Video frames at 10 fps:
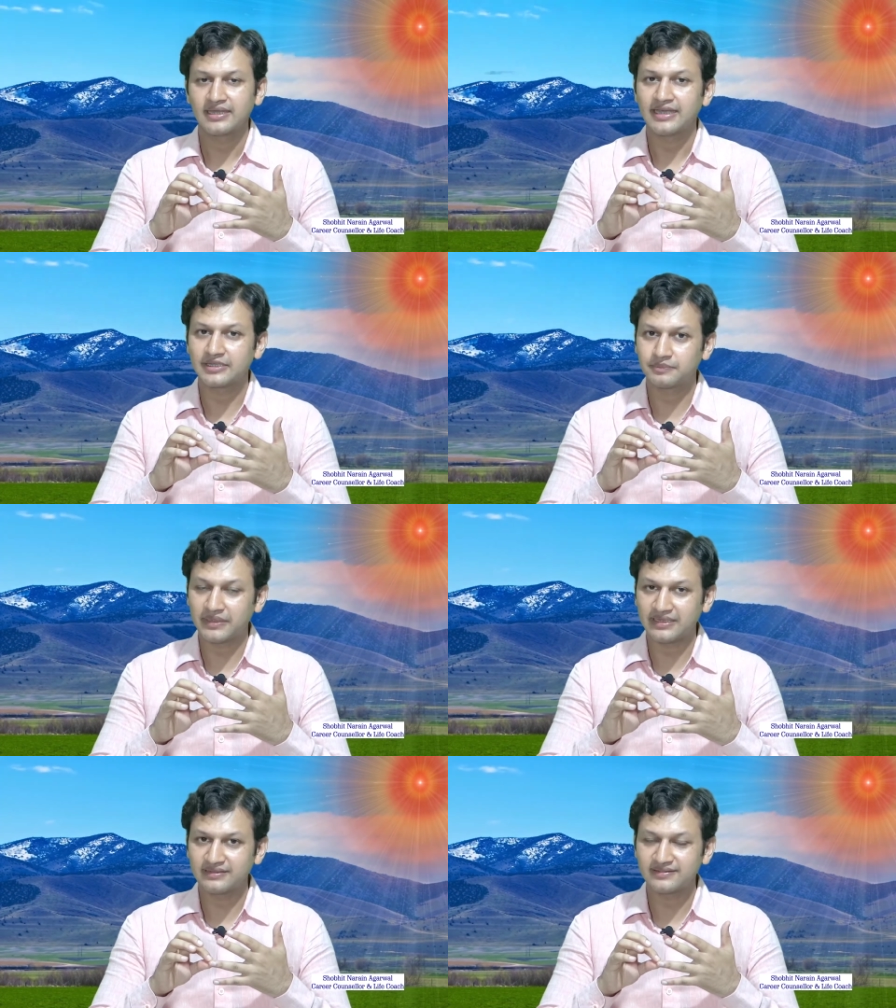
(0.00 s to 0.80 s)
It
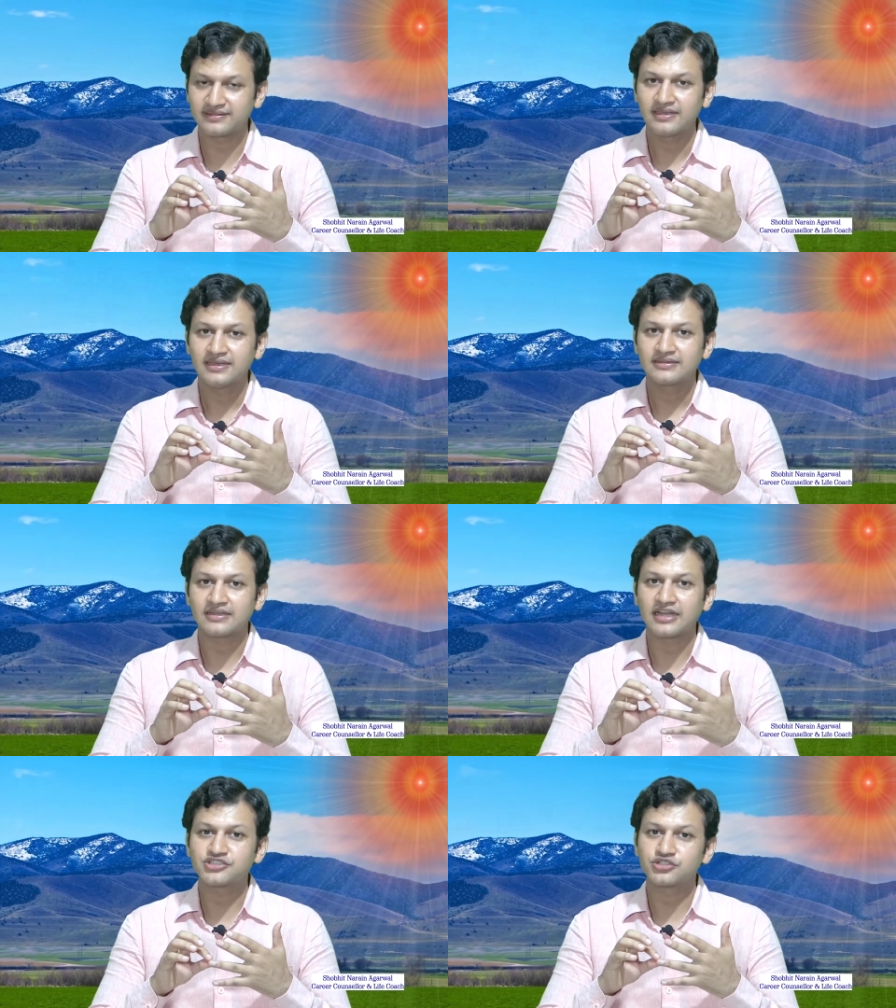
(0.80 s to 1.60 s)
means
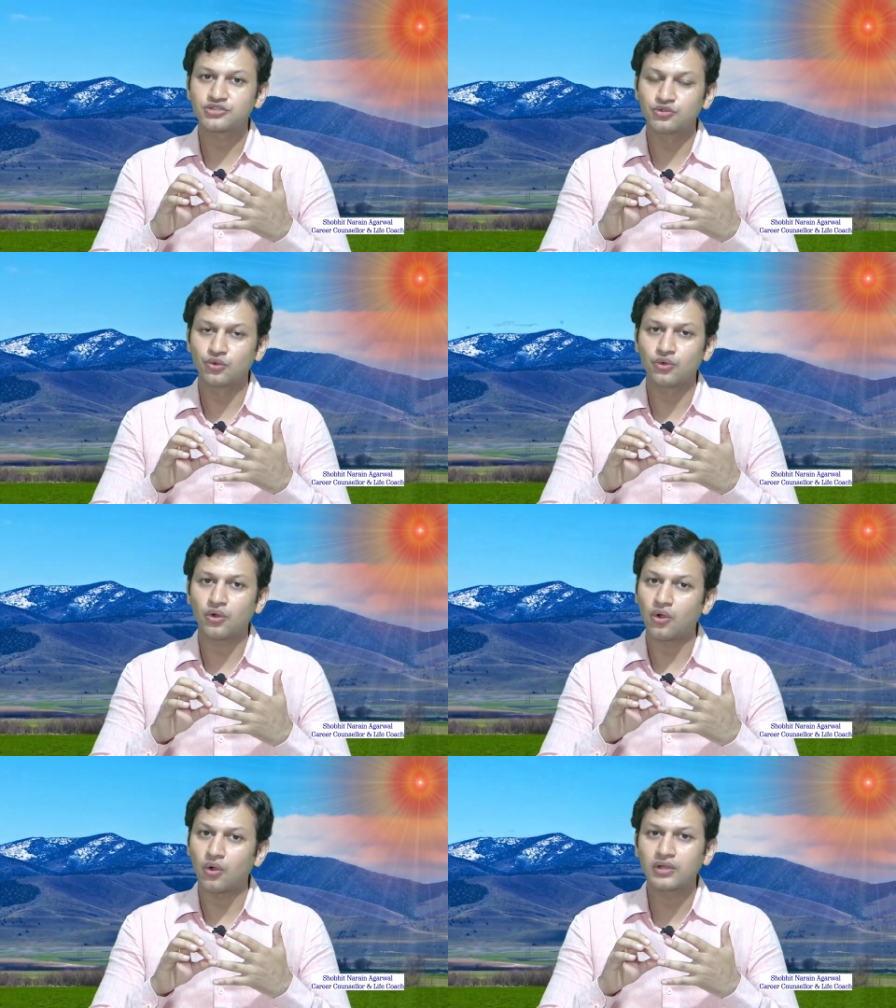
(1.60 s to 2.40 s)
that I should know
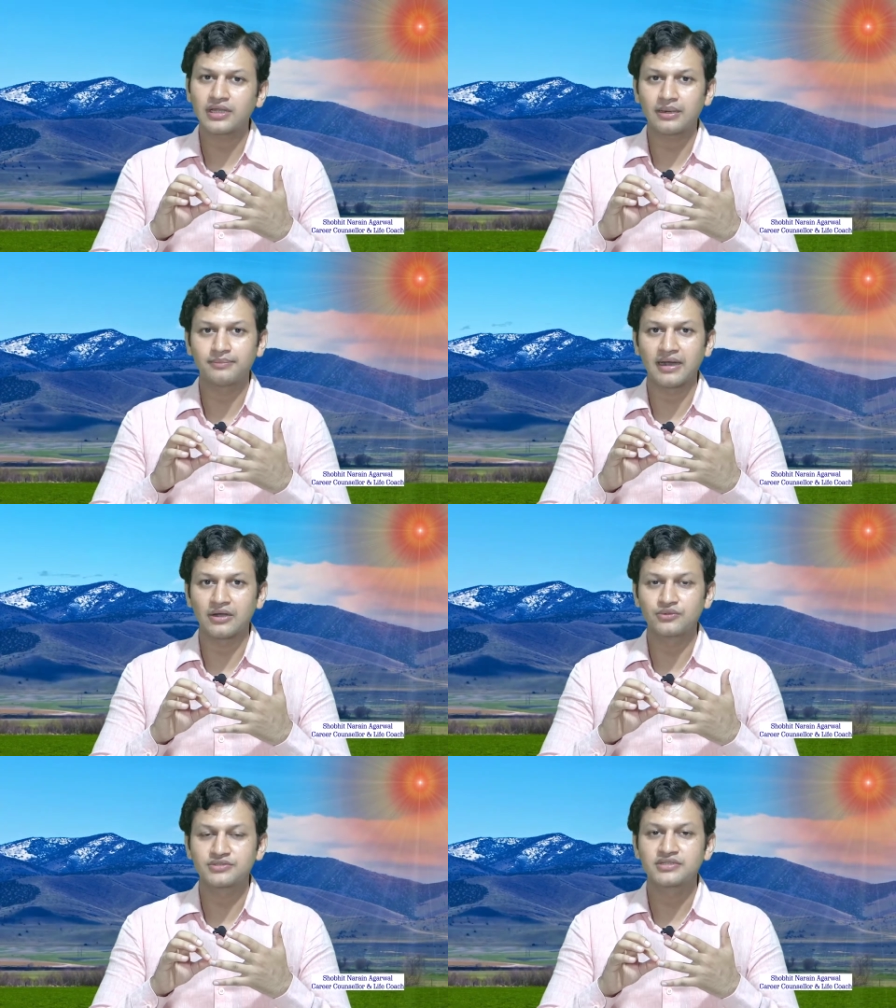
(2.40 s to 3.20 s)
all
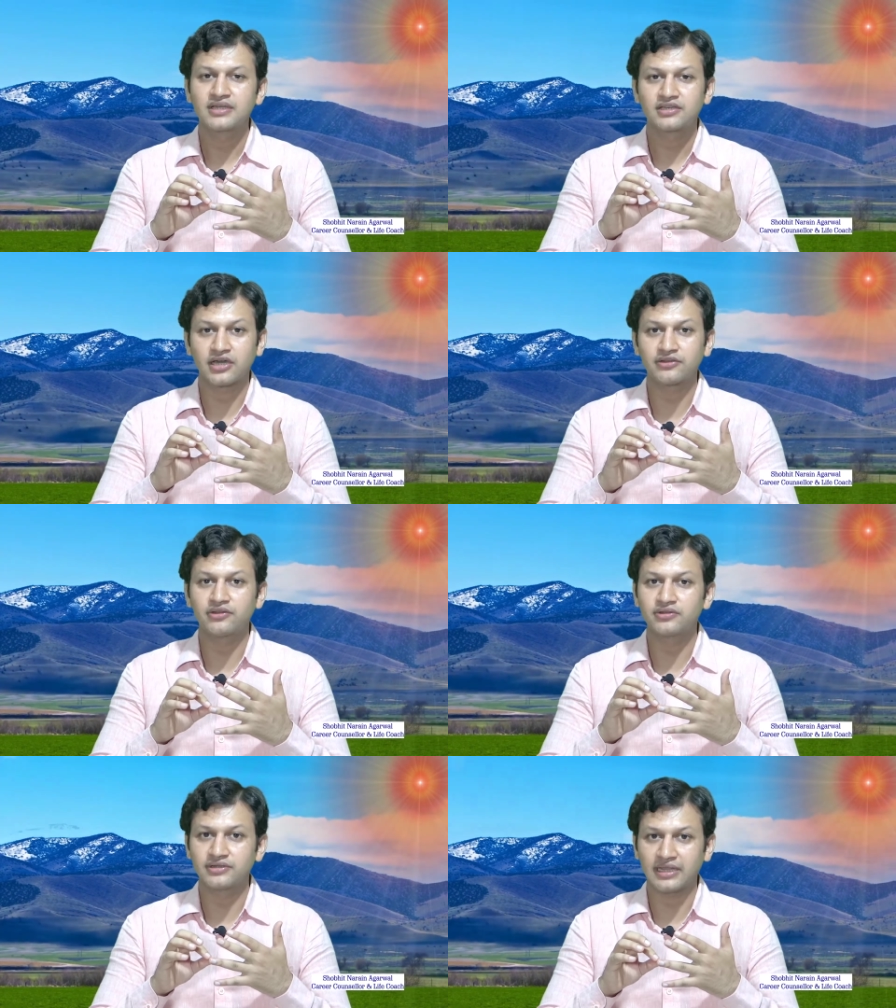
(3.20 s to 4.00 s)
about
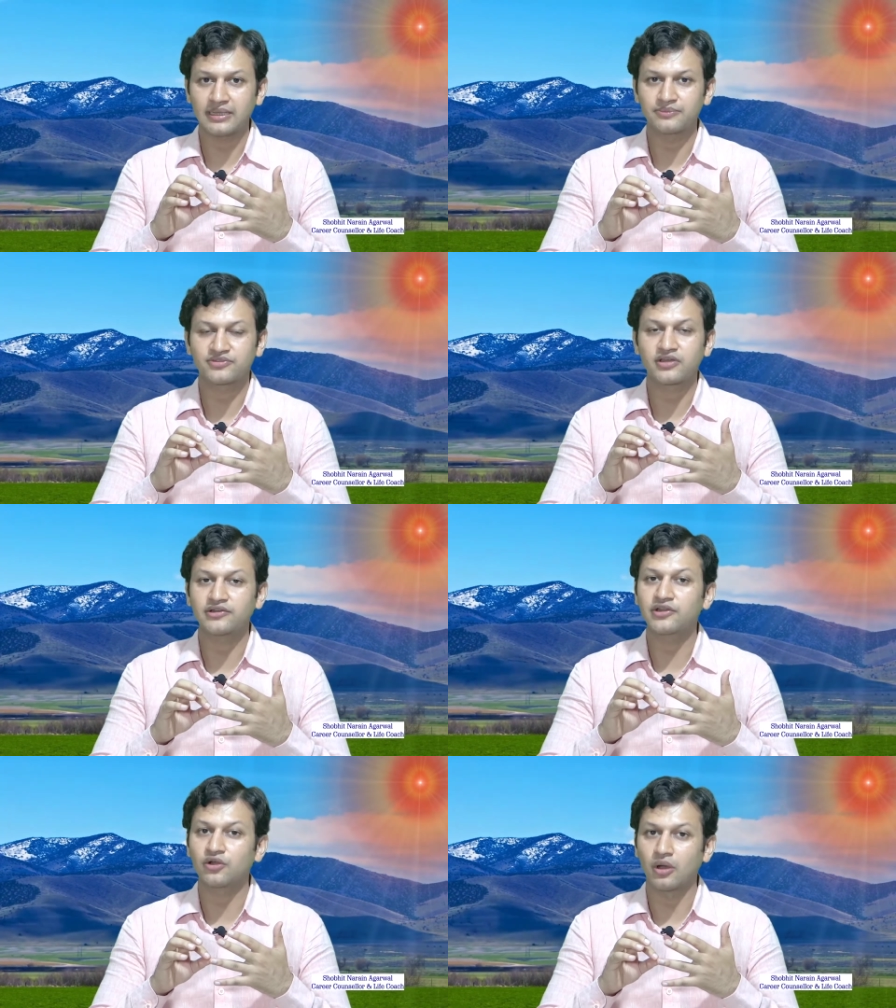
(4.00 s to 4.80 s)
career names,
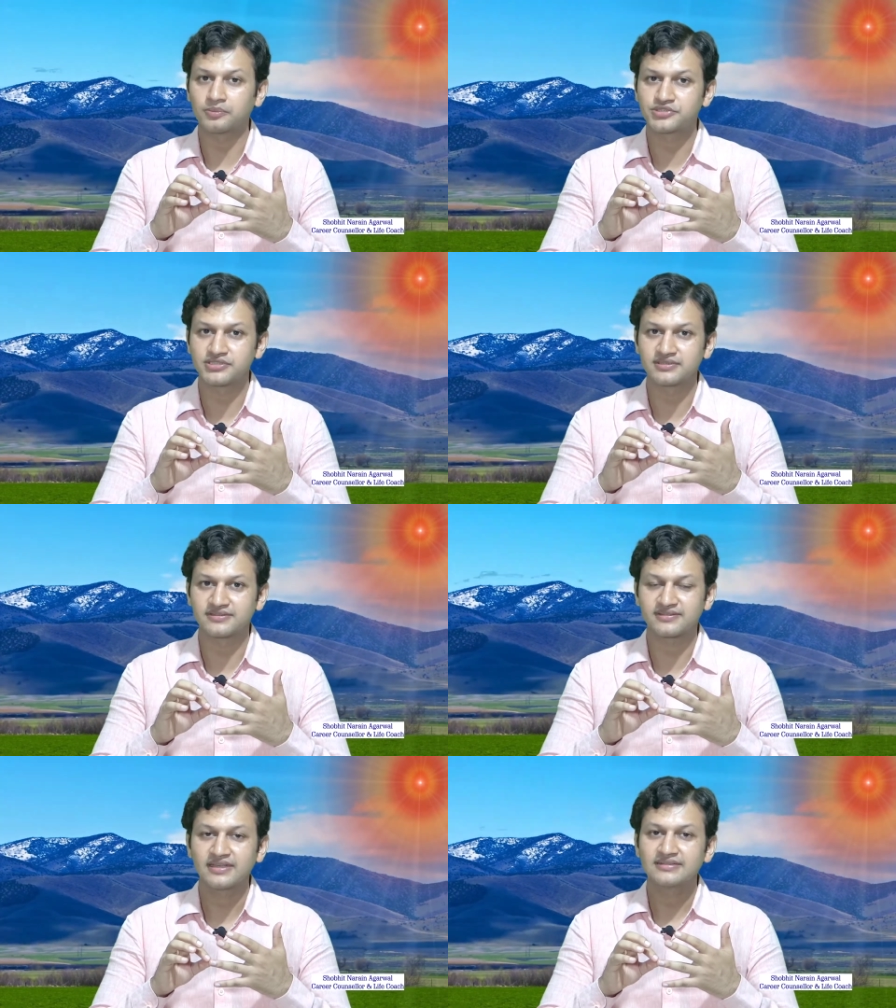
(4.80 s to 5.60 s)
career
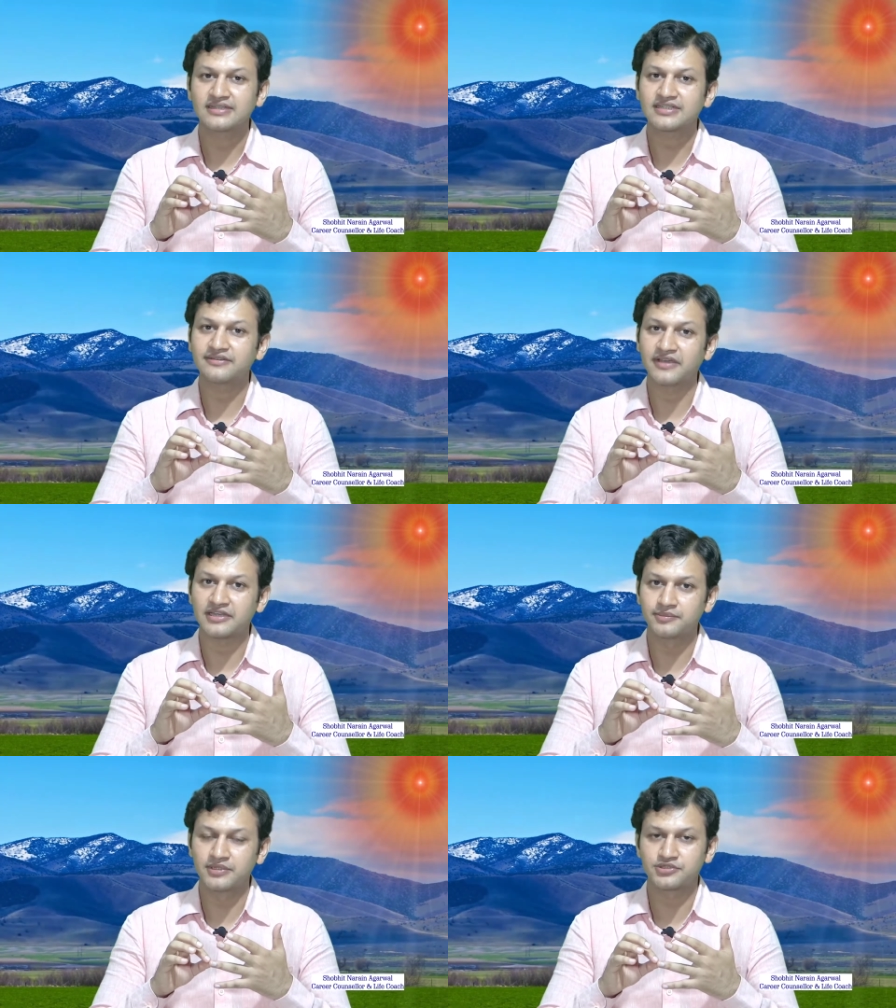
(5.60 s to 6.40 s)
options that are
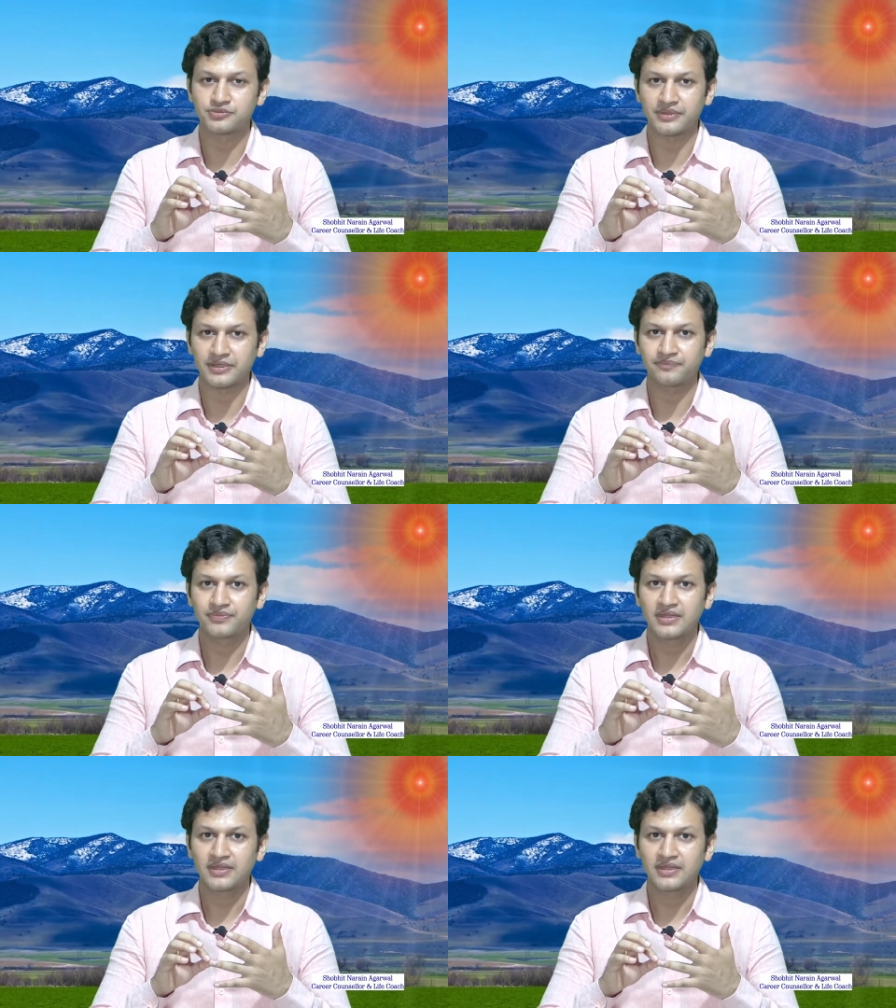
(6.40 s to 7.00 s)
available to me